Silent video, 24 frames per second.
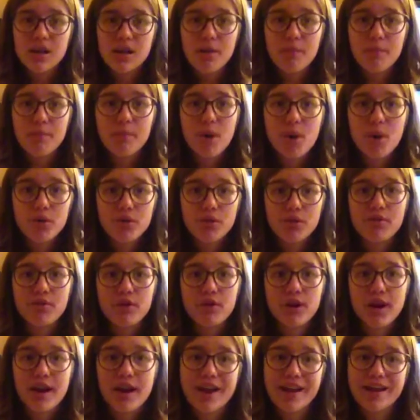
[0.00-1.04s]
both of your
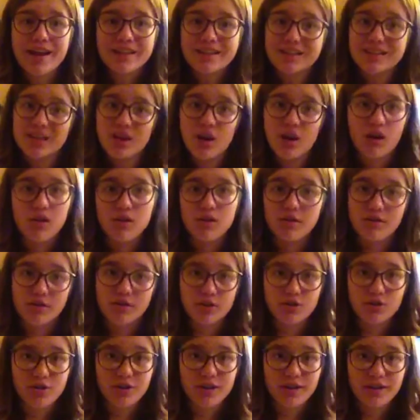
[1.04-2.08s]
hands in all of your
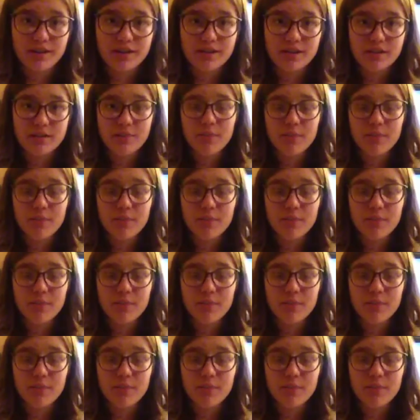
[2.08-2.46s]
tricks.